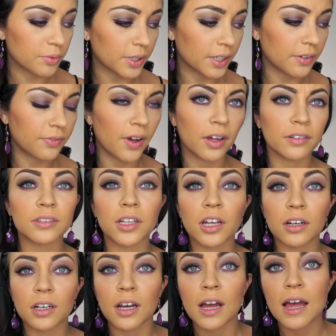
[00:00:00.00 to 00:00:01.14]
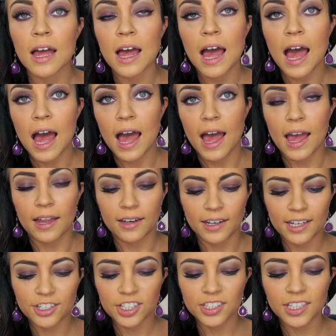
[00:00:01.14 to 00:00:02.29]
really fun look and
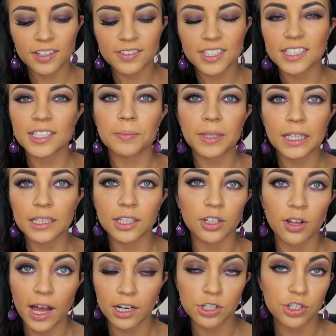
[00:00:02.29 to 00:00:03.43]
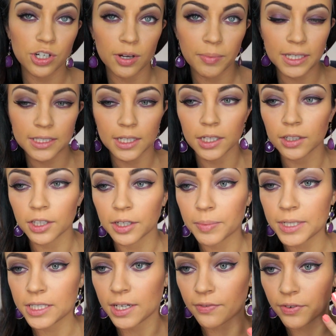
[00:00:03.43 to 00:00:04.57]
it just gives us something a little extra. It makes it a little
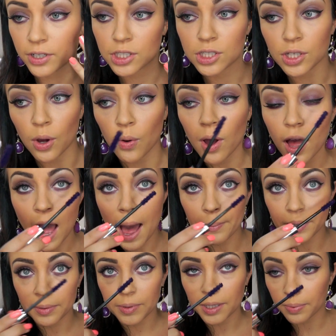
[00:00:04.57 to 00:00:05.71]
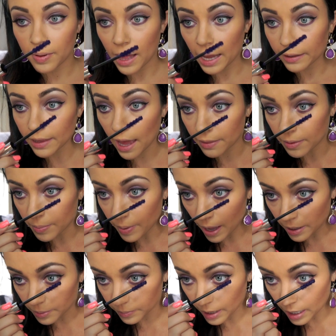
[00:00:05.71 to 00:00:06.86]
bit different. So I'm going to be applying that on the
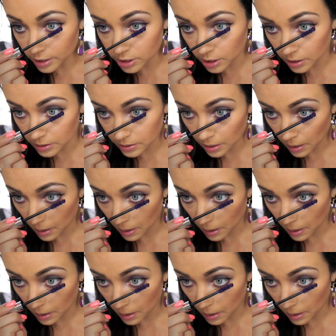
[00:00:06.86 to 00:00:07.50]
bottom lashes.